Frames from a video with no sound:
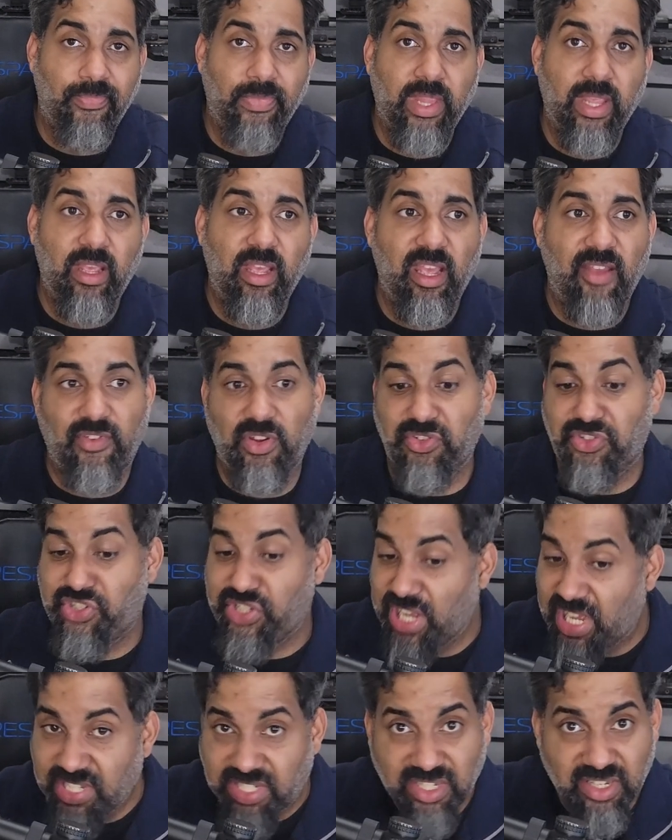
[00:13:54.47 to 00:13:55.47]
If you're
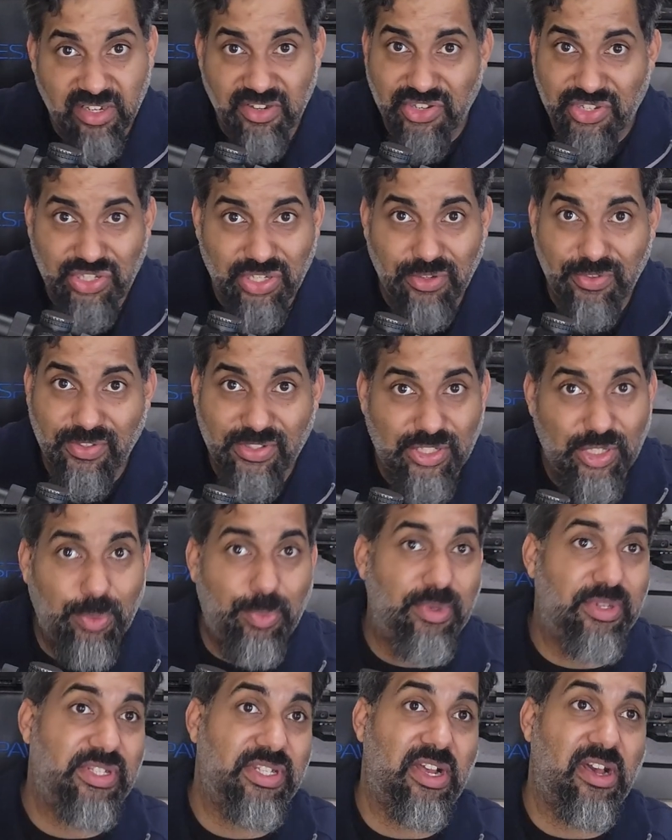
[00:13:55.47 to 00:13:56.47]
just going to shoot
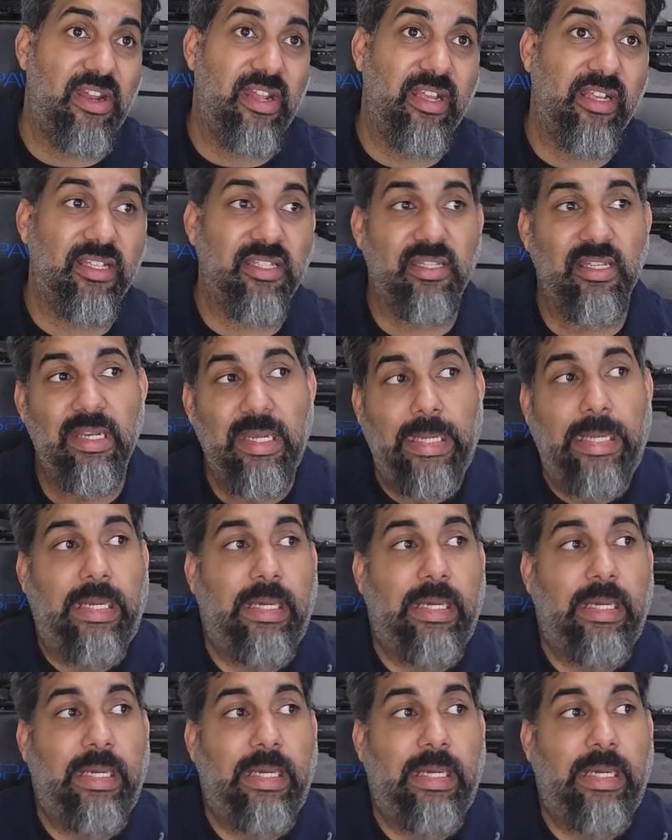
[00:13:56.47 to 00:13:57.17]
supersonics,